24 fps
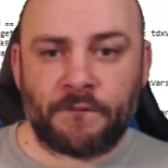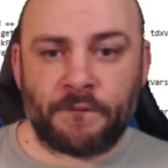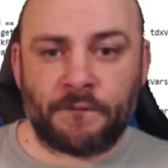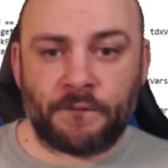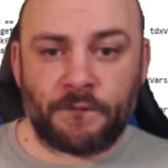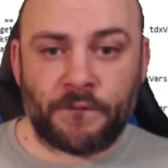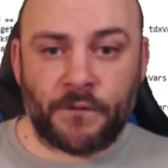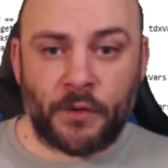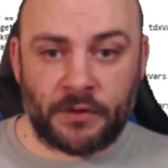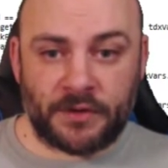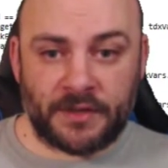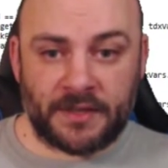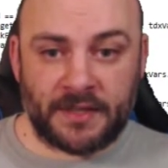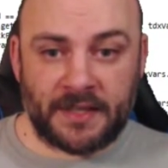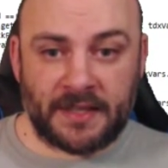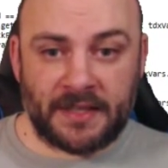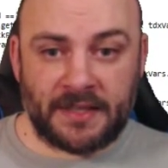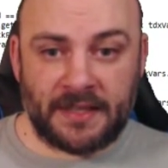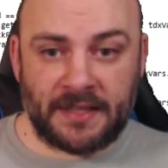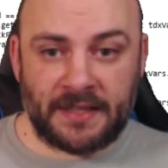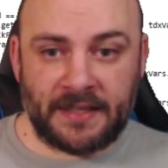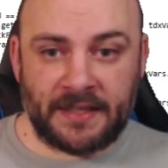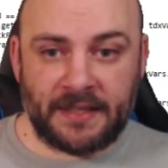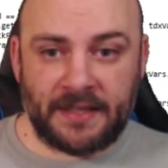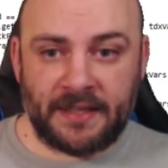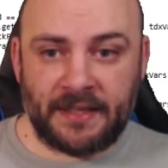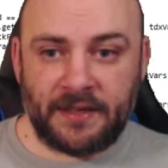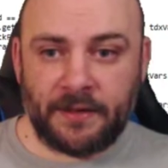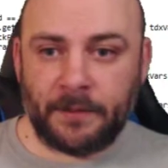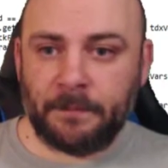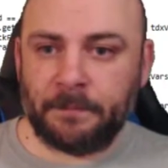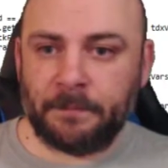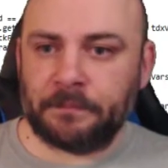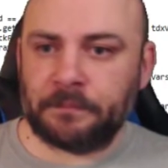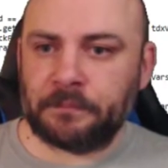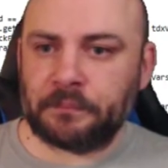First thing they did
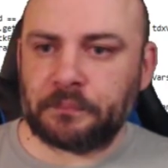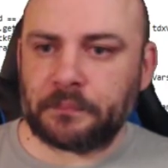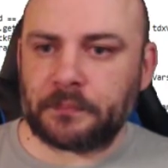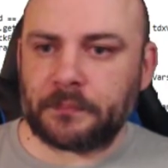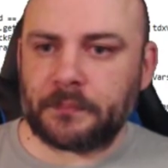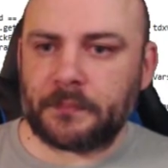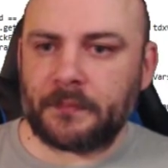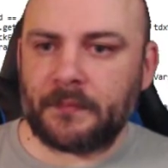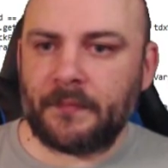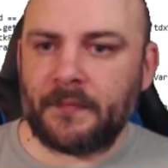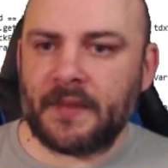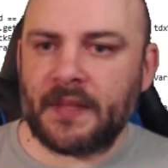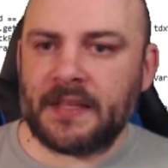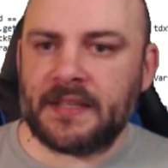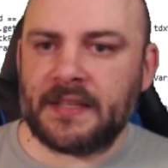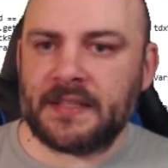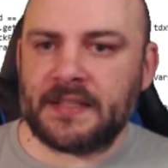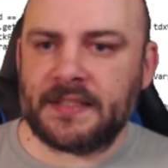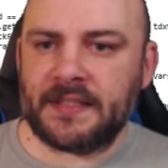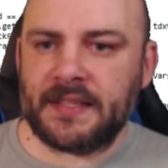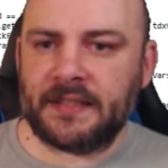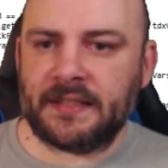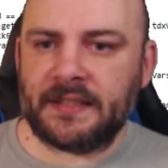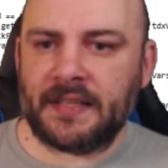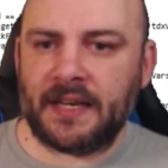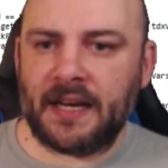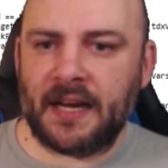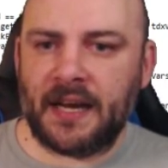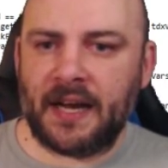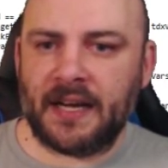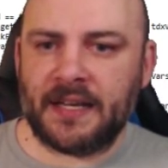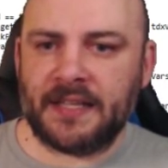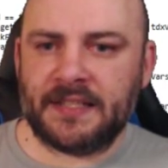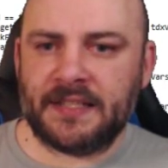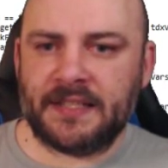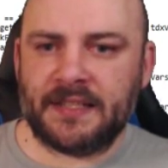here, set
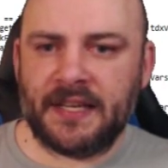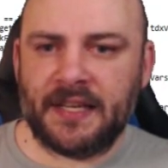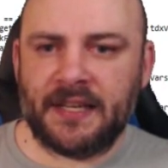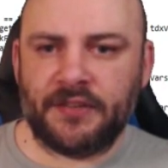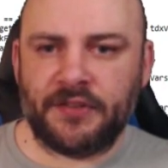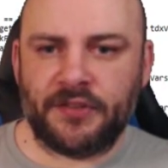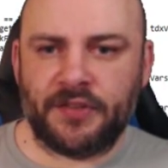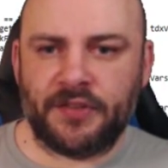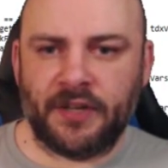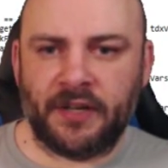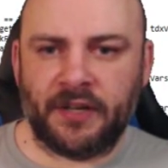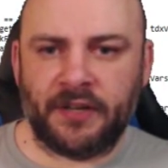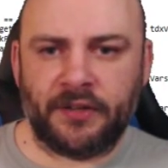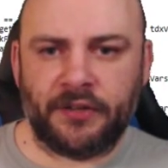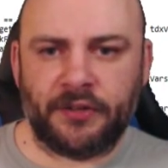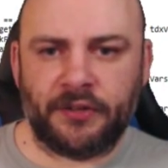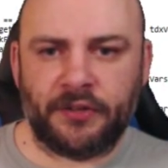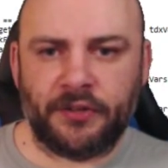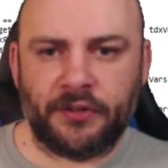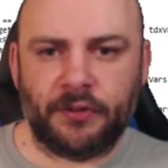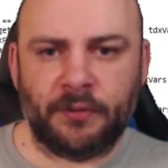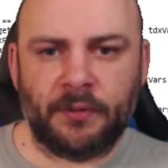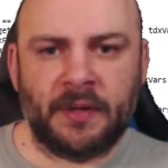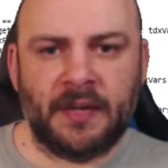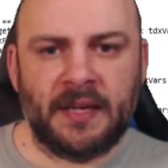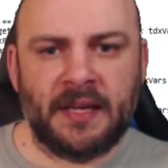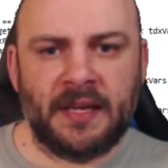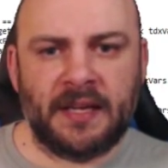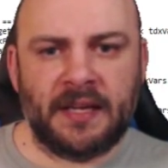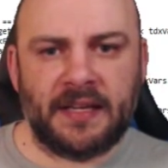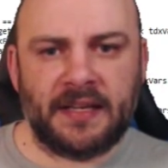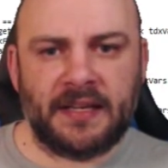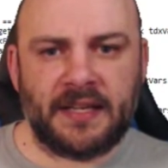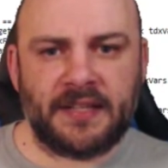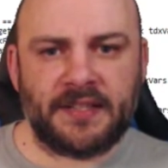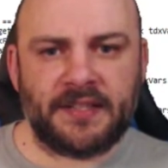iStage done to
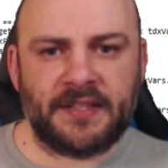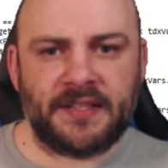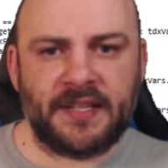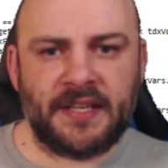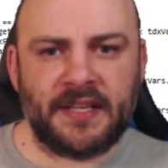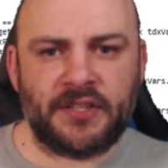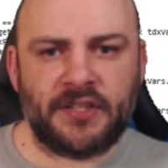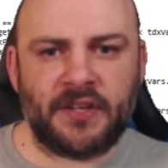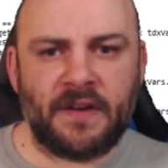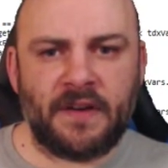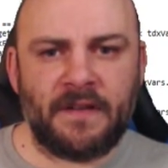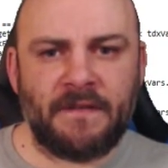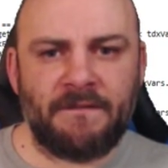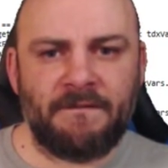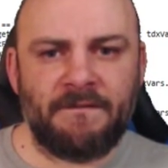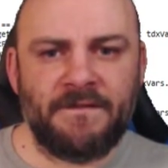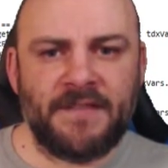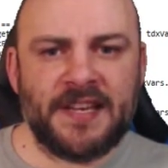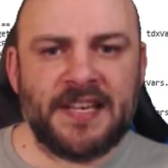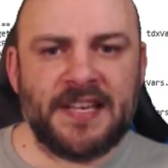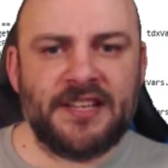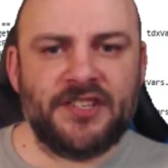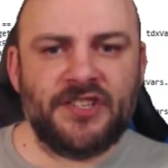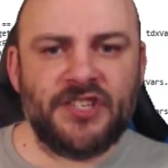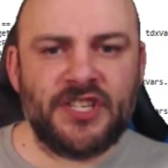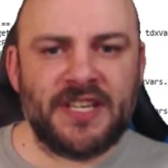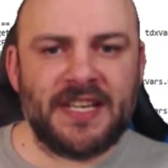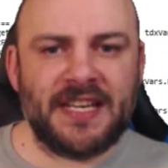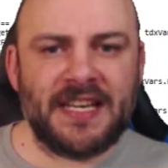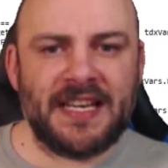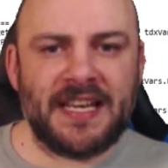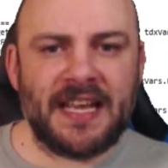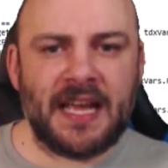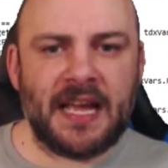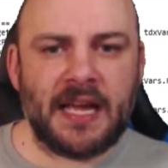get stage VG00